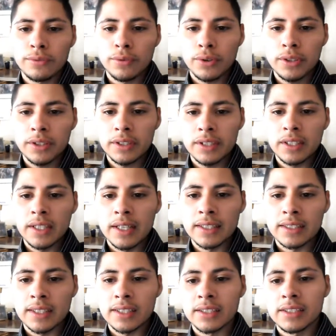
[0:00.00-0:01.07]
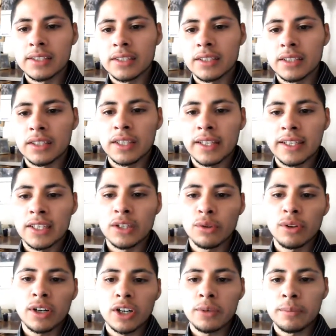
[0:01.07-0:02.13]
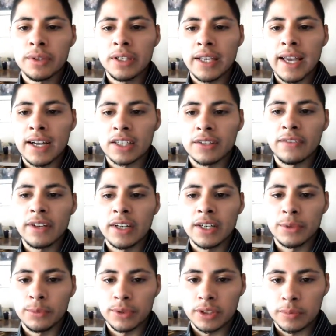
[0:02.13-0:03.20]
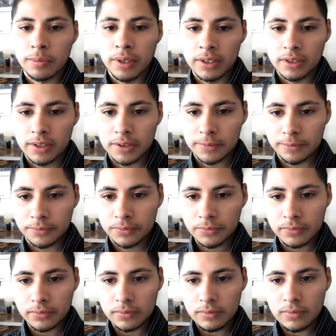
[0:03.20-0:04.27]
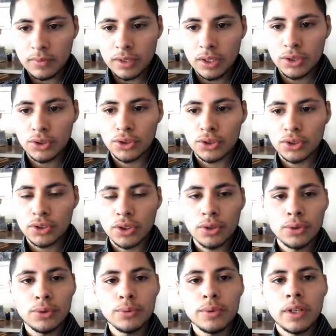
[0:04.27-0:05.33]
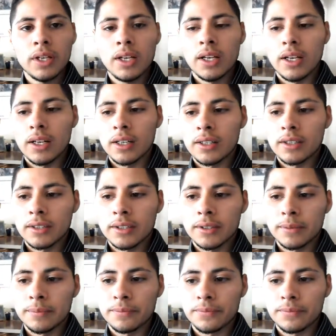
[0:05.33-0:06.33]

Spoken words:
for it. It says they can no longer be activated in response. So, let's